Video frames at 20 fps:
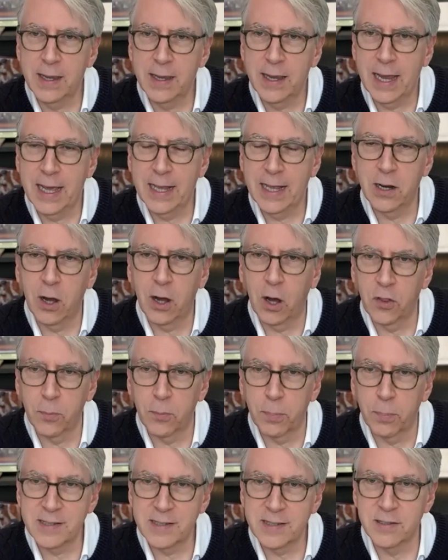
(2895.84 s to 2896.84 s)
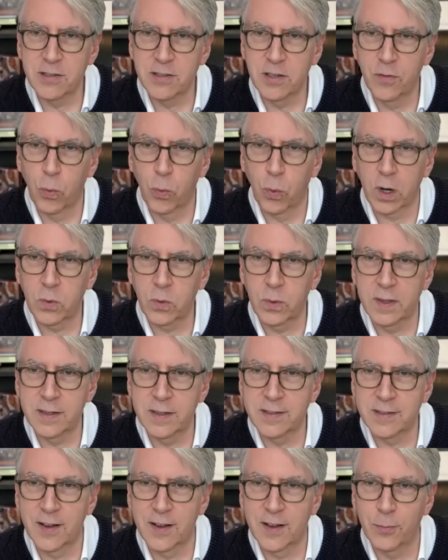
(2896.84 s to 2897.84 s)
and all the places you've worked with in
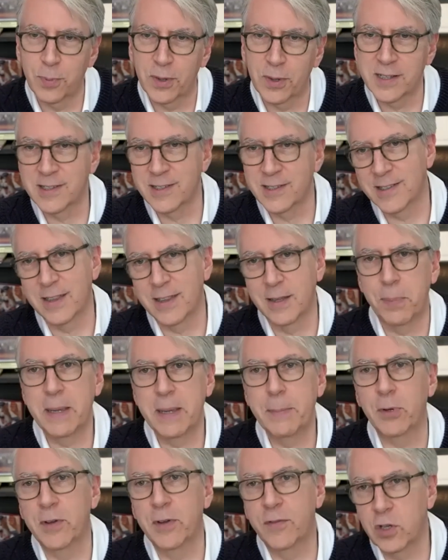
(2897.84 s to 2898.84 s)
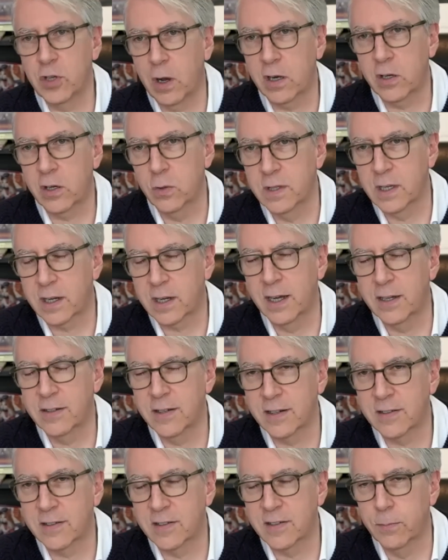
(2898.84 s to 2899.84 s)
these different places and the people you've talked to in the
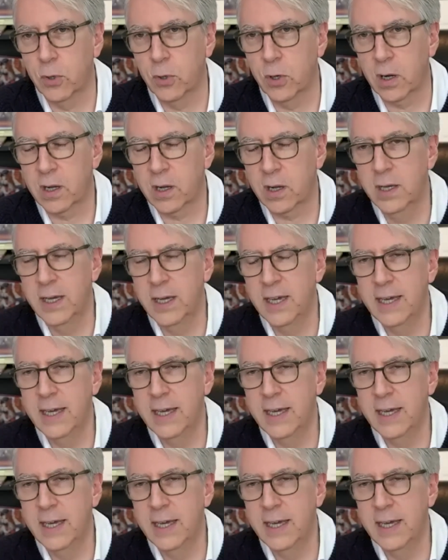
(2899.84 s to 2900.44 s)
context of the book